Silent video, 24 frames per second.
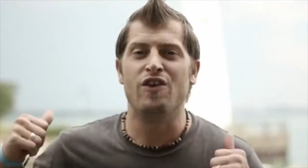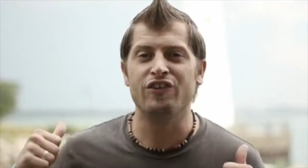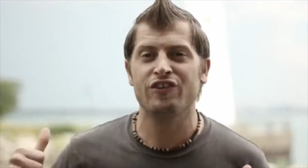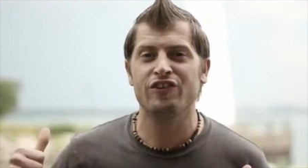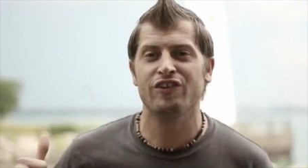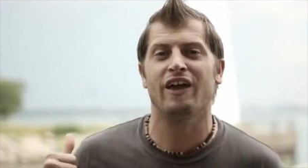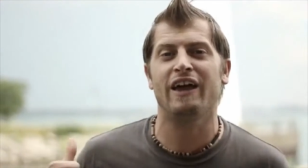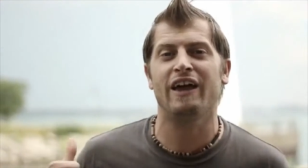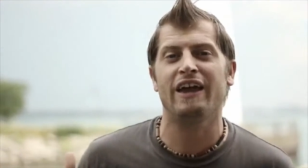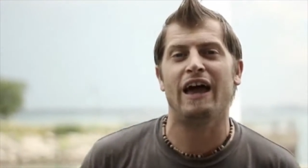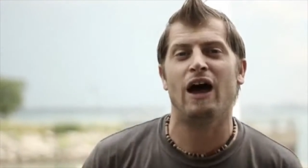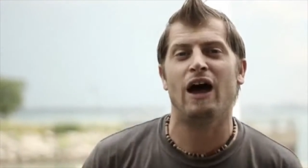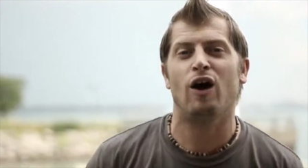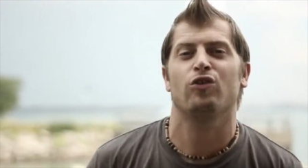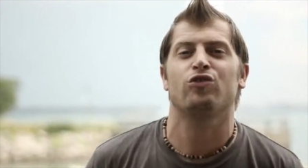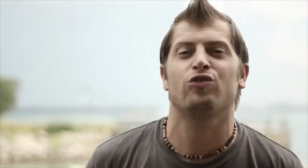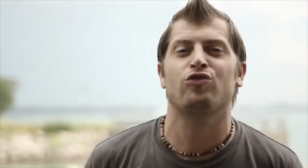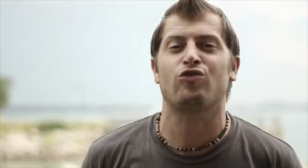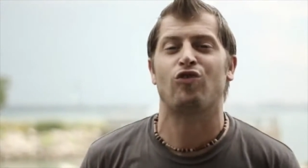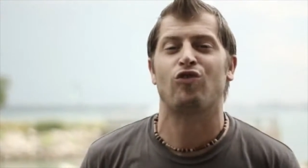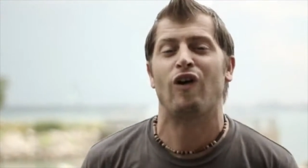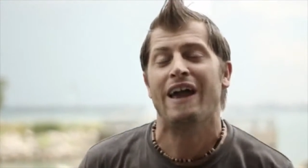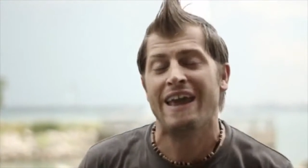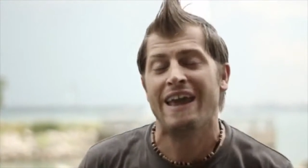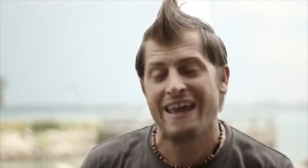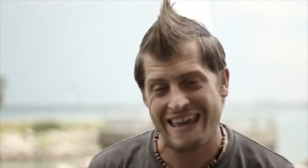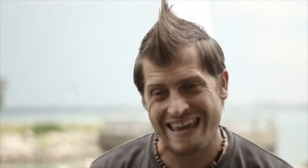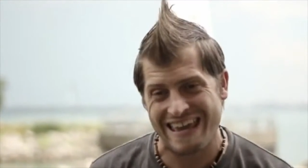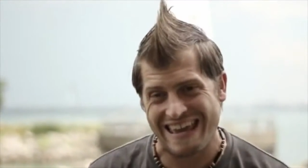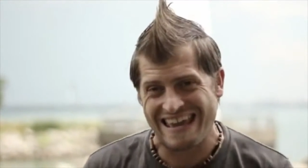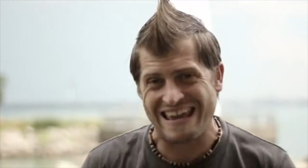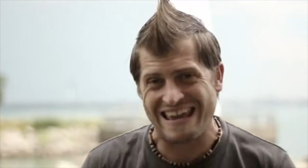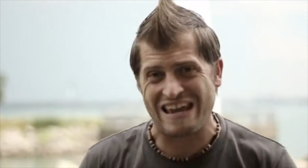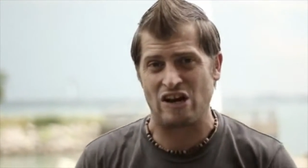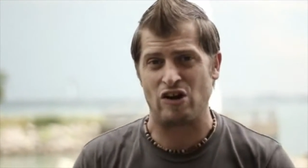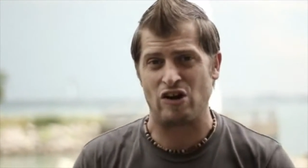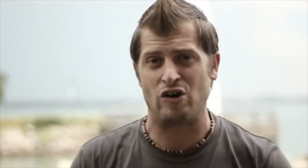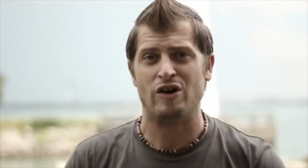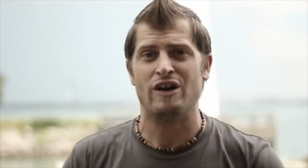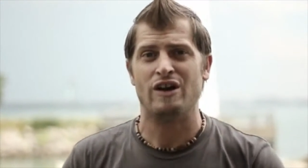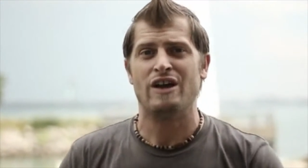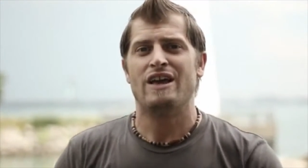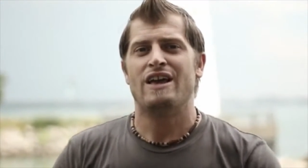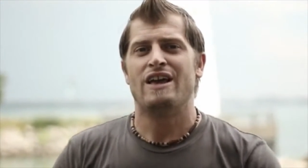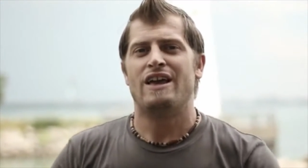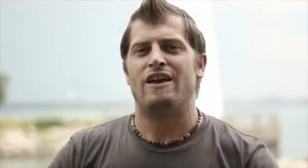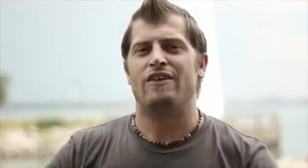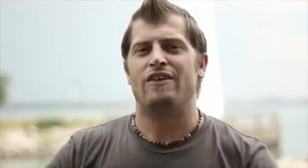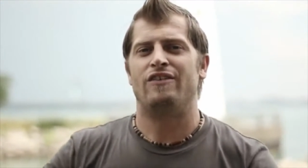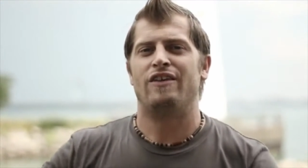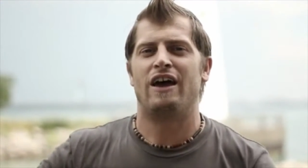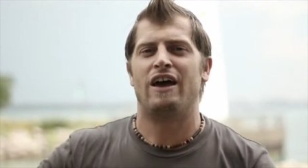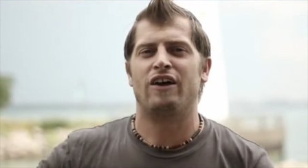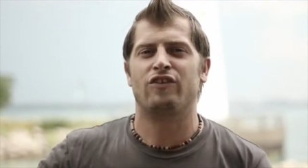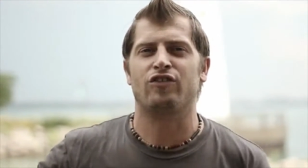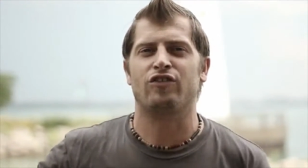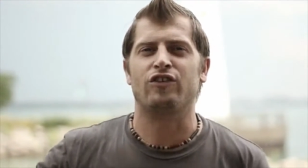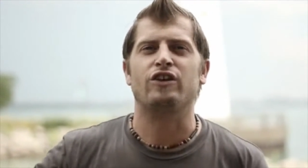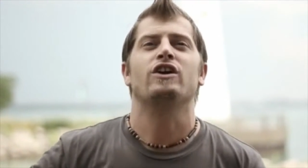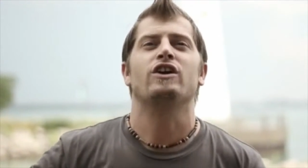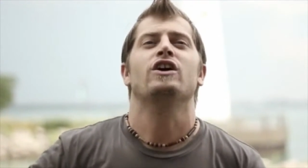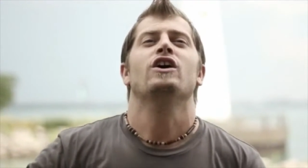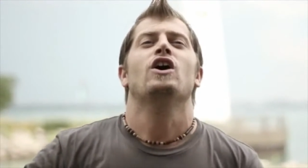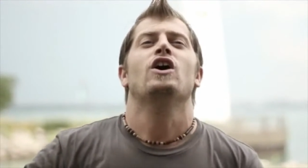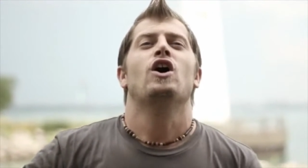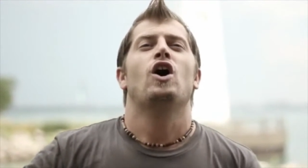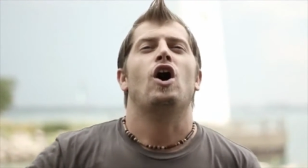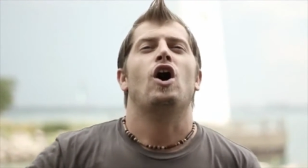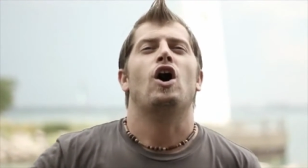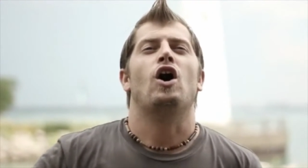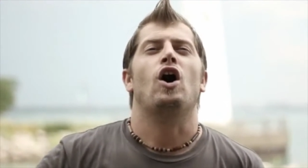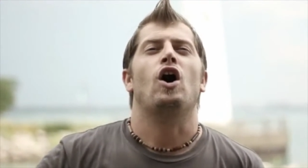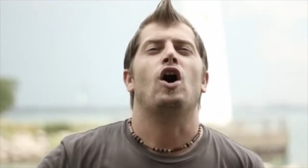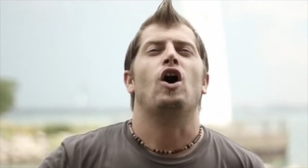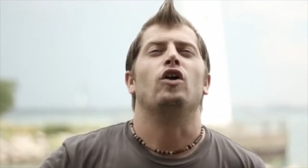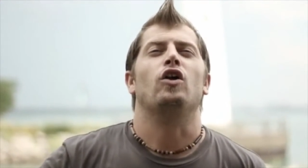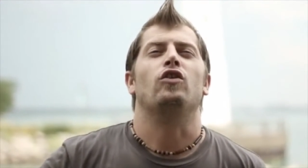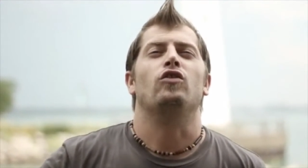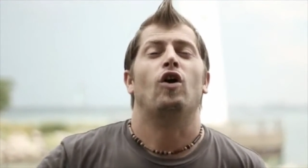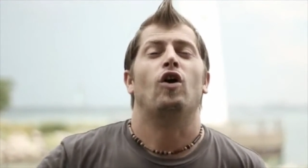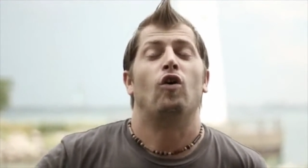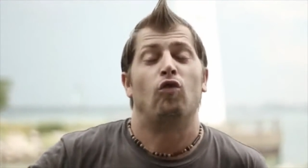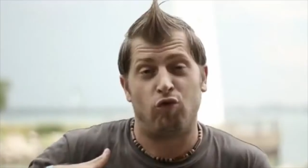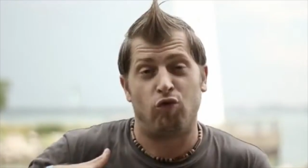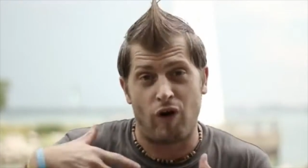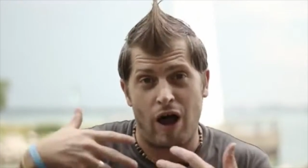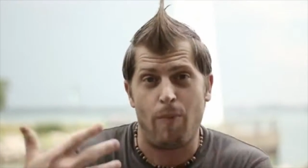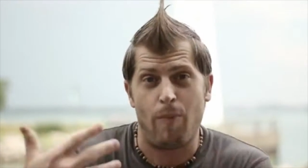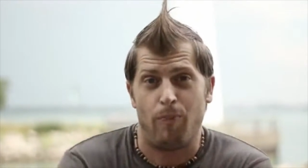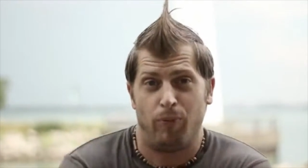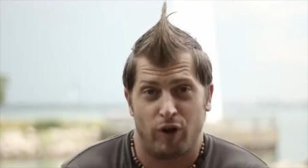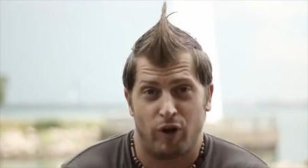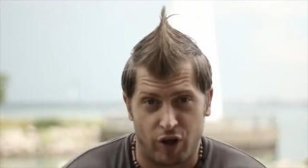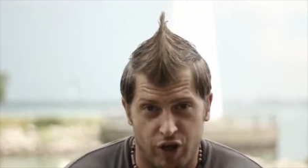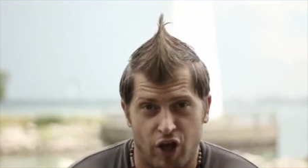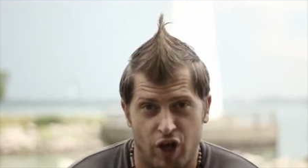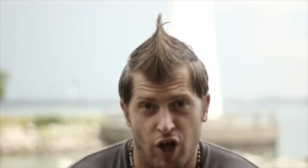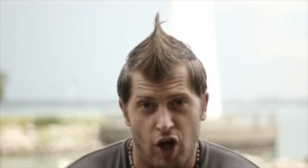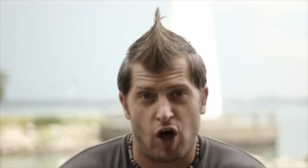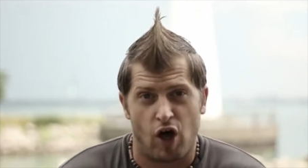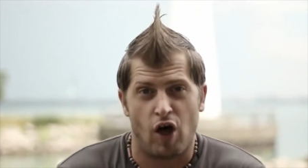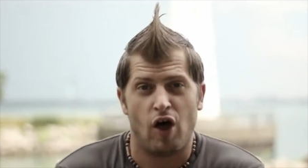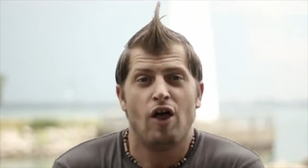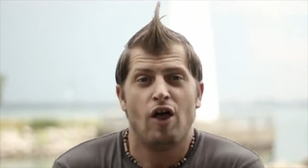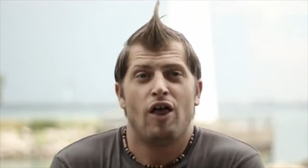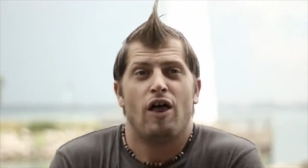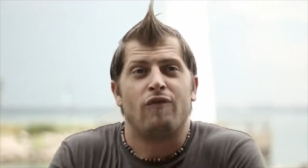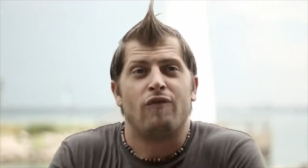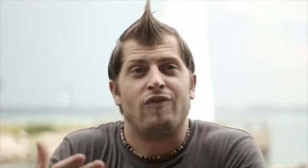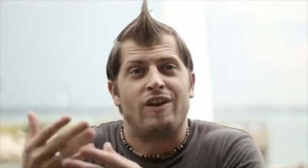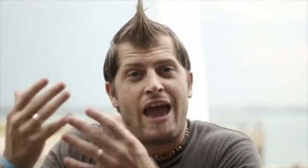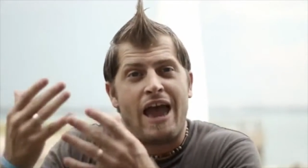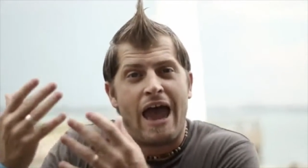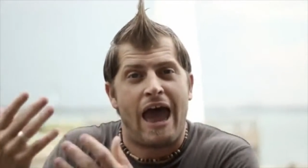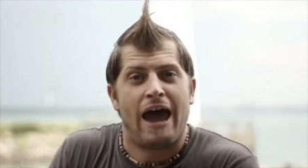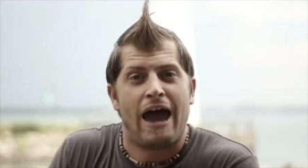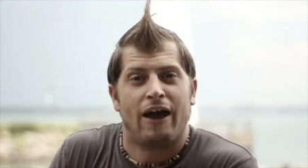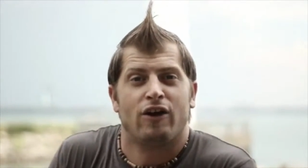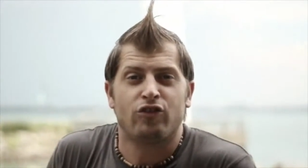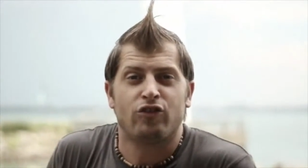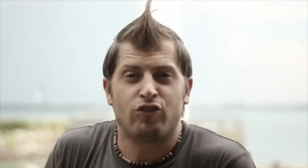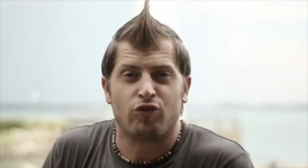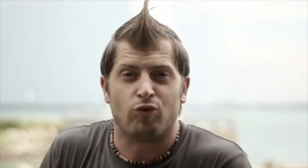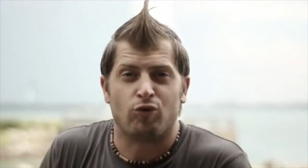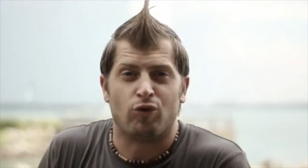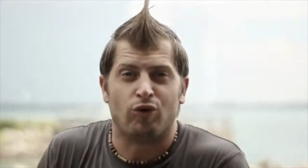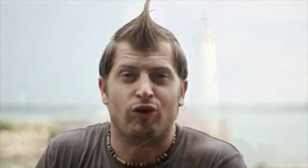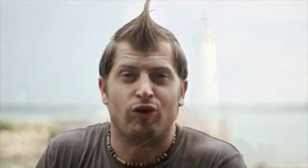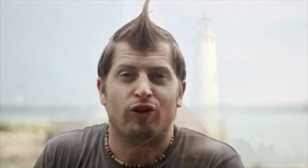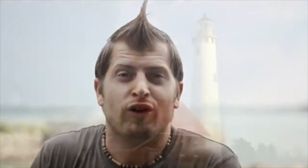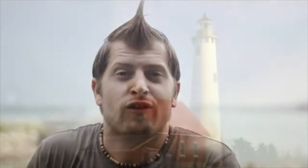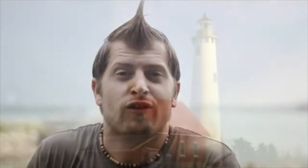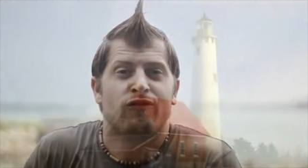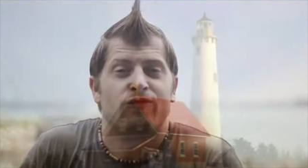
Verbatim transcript: this lighthouse lighthouse right here is actually a, a, a, replica of an actual